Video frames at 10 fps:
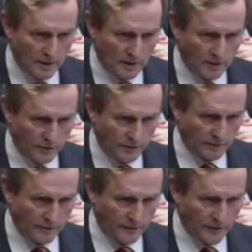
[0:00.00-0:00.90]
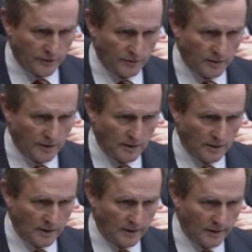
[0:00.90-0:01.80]
uh, which were referred to in
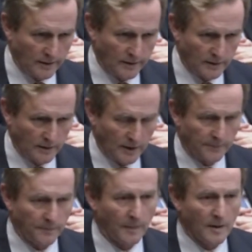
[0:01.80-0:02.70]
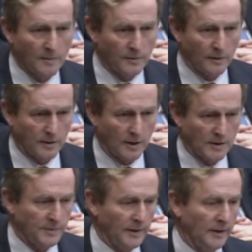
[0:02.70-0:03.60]
the, in, in the um,
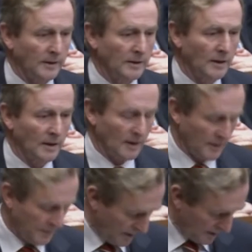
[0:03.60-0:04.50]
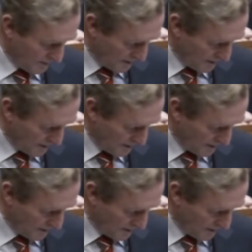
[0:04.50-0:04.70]
broadcast by, uh, by a